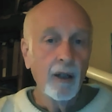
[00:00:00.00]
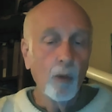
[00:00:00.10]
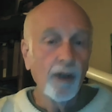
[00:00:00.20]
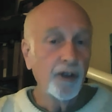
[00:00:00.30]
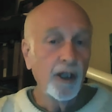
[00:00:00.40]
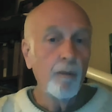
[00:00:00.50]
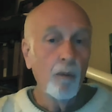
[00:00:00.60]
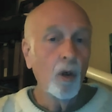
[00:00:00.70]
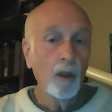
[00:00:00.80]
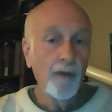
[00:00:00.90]
We'll see
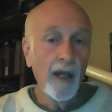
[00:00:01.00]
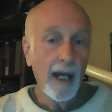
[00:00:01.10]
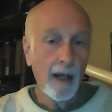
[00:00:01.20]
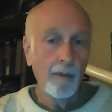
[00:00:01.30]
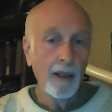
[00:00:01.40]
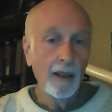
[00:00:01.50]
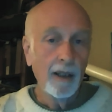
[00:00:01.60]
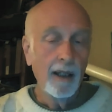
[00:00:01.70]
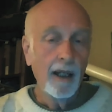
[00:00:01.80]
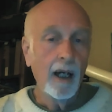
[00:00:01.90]
more of them
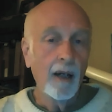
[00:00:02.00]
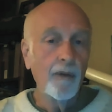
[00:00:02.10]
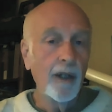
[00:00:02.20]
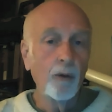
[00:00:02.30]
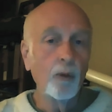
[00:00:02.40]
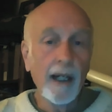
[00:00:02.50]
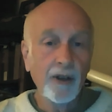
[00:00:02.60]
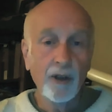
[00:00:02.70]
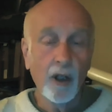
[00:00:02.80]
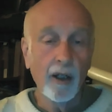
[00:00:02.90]
um, than red
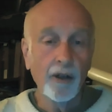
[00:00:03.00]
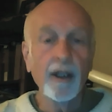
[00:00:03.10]
stars.